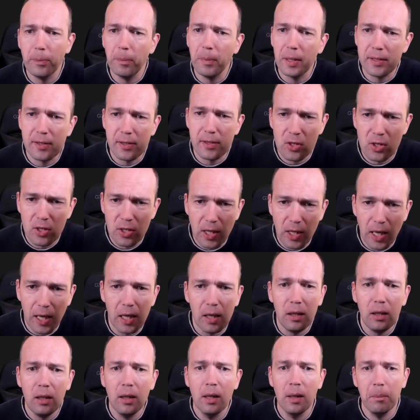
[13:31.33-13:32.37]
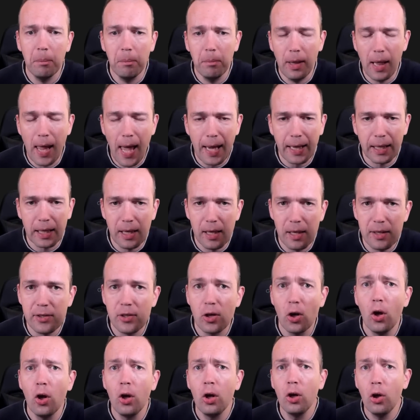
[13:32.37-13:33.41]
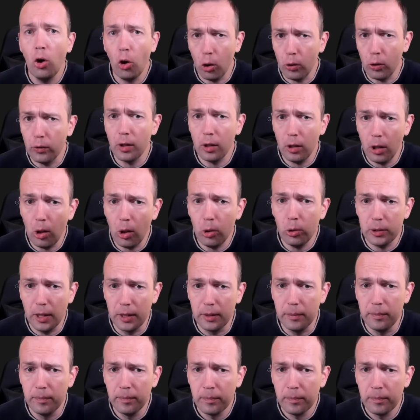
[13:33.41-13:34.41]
but still black is overloaded.